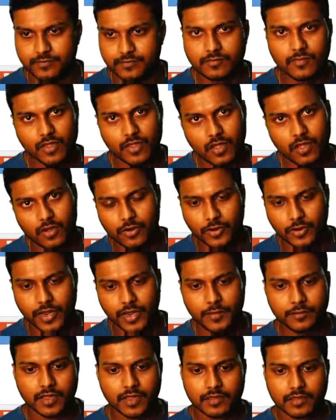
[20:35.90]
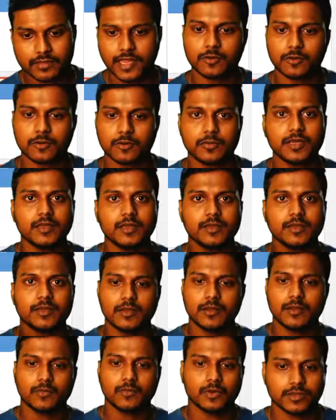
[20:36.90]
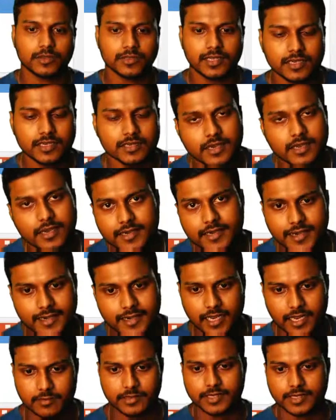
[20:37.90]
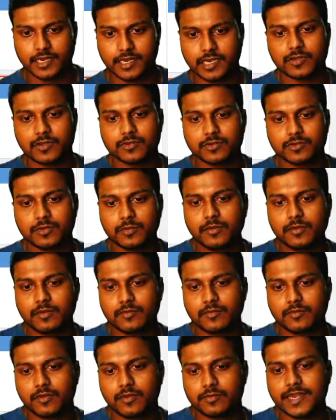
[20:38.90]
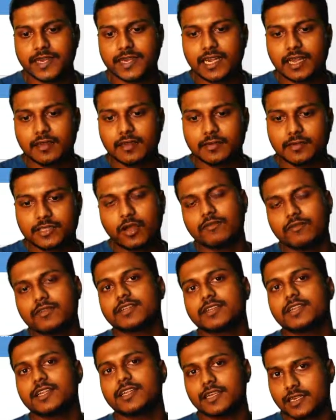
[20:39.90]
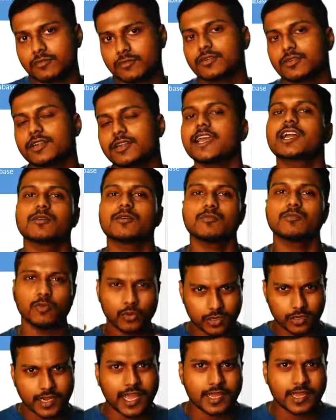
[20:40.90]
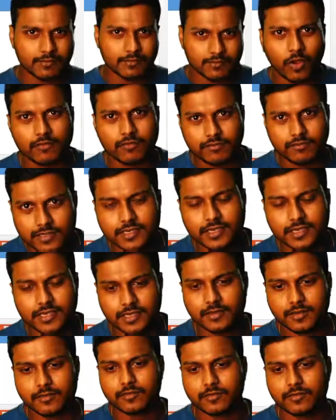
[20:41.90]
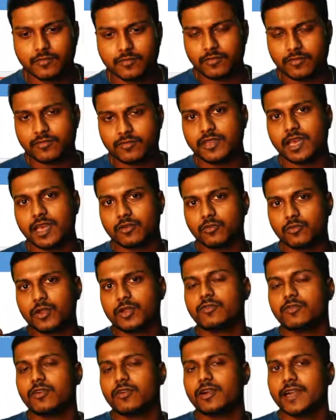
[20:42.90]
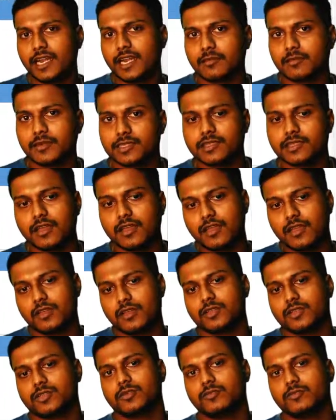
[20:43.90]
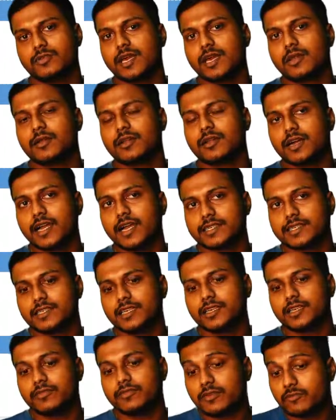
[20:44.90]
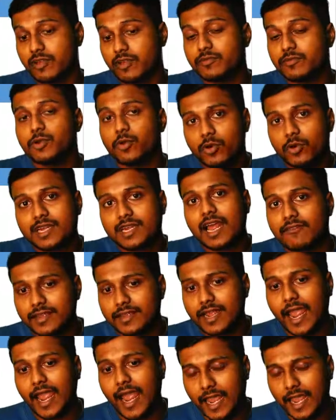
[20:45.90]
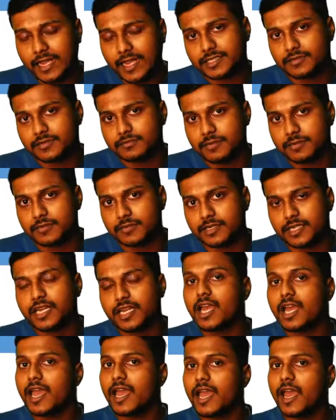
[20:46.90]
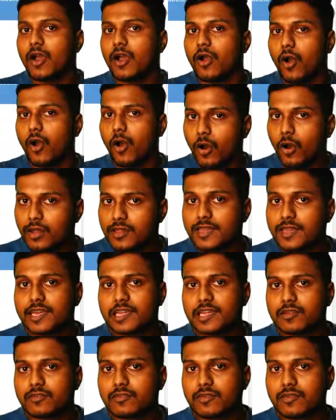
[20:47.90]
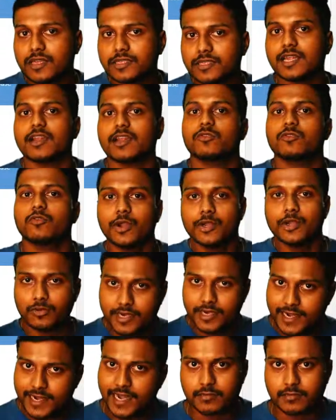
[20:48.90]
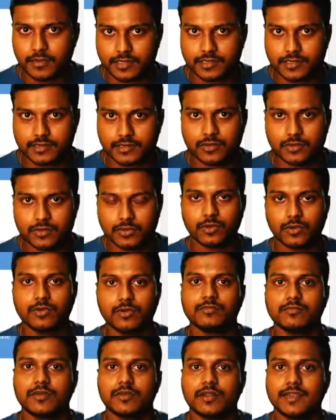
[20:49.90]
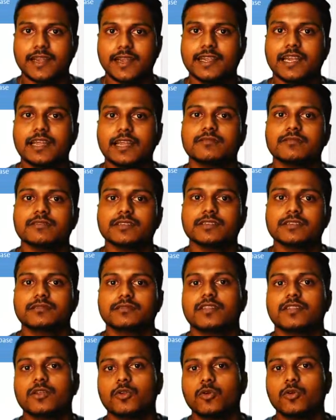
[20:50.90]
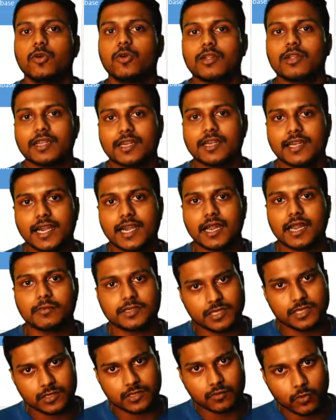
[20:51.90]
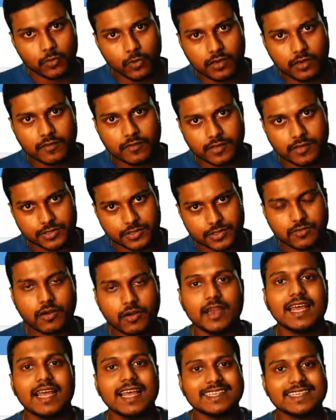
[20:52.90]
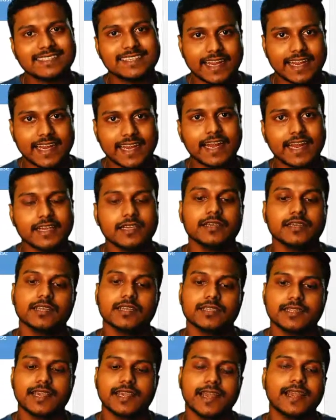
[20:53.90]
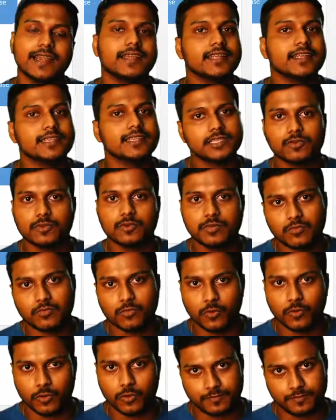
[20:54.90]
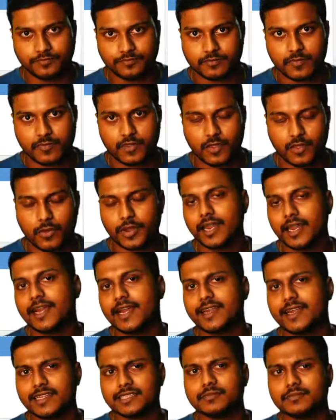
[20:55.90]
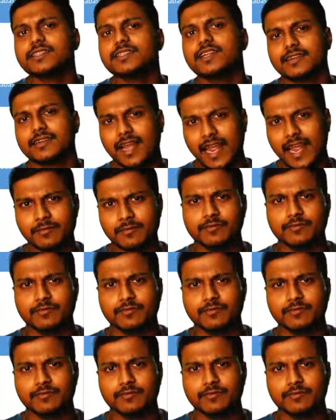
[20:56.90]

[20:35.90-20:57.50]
Okay, that would be put on the database. The request would be from the database. Obviously it would take more time, obviously, when we are going for database. So we are actually, when we don't have cache memory, all the requests are going to database. So database, the load on the database is more, first of all. Second, the latency would be more. Okay, latency means the time